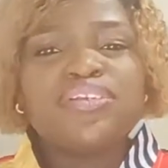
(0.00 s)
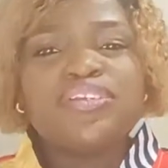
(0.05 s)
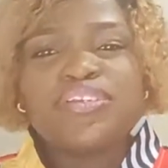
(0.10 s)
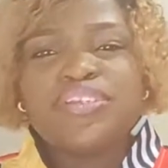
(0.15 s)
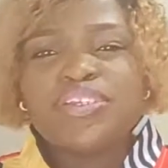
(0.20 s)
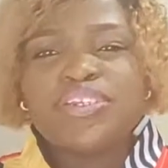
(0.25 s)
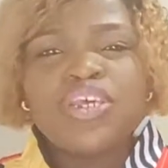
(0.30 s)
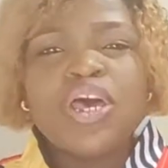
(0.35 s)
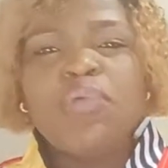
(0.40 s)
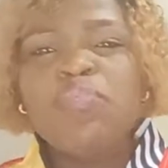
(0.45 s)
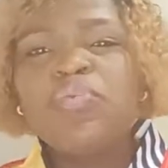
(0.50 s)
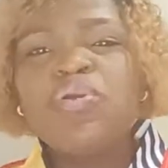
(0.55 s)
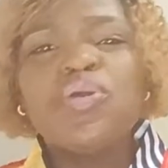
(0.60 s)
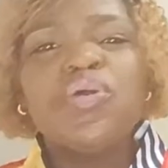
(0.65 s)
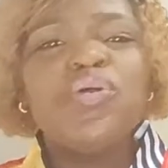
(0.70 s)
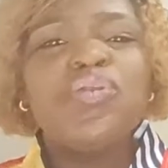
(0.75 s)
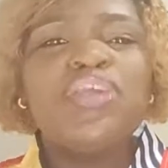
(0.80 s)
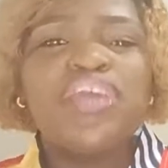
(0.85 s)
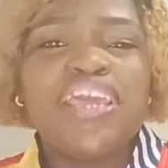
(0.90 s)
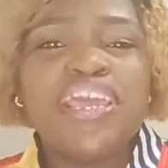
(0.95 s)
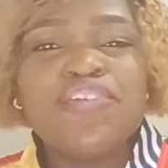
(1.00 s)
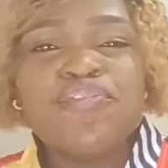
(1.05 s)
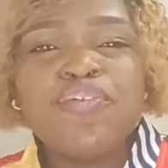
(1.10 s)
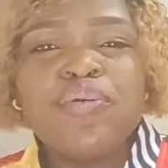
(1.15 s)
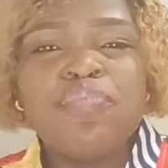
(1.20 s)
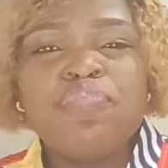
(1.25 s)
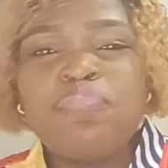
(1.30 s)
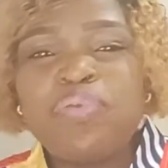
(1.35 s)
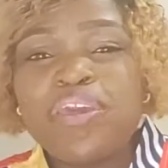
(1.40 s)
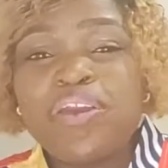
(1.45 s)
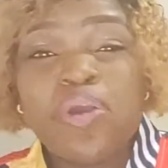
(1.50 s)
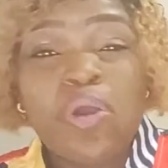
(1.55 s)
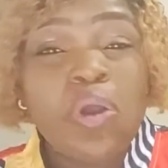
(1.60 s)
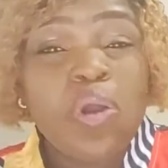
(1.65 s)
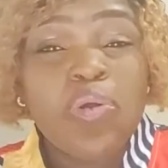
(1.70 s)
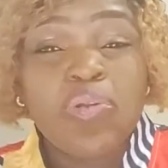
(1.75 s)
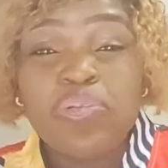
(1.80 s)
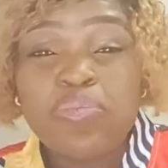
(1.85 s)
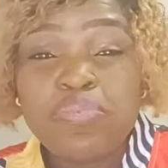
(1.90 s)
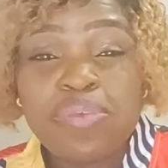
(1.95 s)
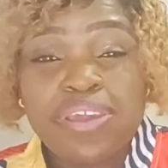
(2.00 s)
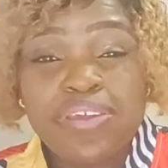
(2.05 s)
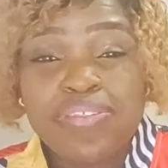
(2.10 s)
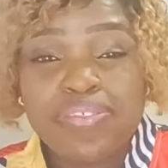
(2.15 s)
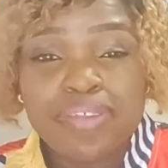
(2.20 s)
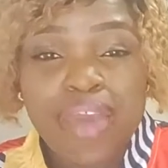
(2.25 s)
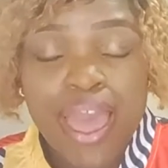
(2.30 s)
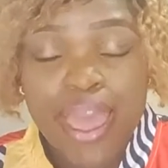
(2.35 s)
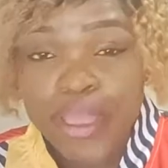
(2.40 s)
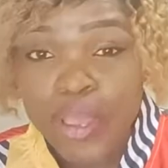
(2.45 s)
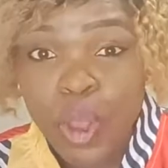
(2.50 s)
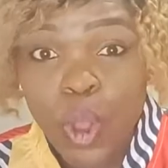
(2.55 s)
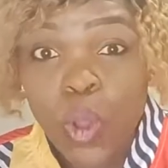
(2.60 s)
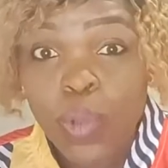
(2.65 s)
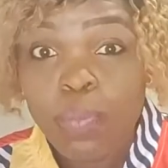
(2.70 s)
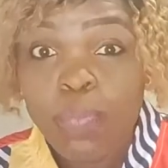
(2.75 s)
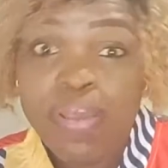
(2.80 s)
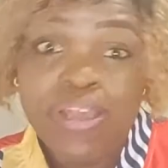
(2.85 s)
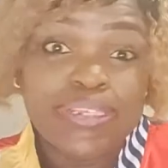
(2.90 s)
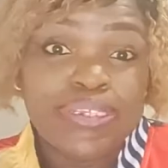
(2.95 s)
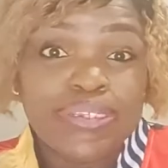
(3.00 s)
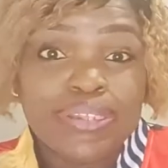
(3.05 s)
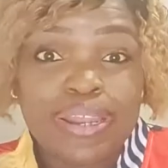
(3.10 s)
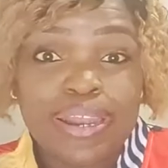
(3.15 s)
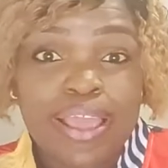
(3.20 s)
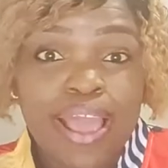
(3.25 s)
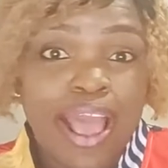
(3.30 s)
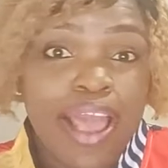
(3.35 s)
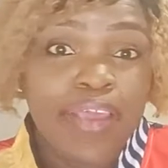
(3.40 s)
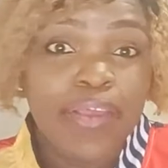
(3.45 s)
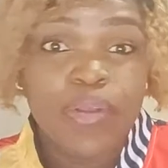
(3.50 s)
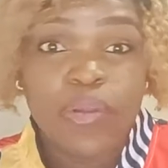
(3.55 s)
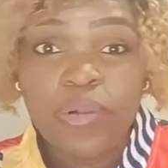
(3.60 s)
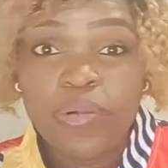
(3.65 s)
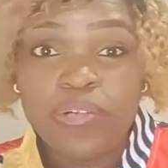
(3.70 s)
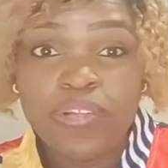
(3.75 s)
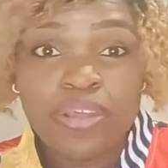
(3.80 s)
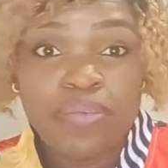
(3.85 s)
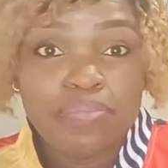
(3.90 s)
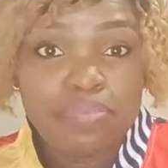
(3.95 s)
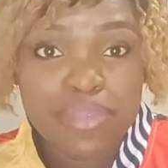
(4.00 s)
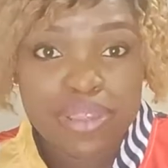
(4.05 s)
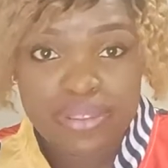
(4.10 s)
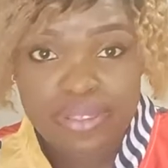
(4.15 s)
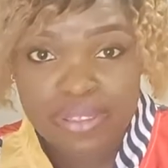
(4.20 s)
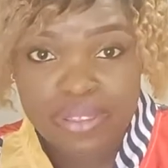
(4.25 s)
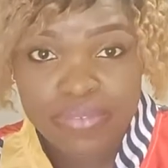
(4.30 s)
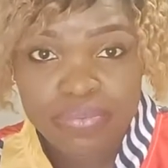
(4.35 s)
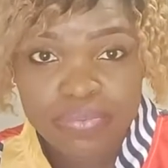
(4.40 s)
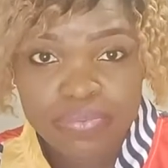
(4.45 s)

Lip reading: Some could even be called myth. Personally, I call them myth.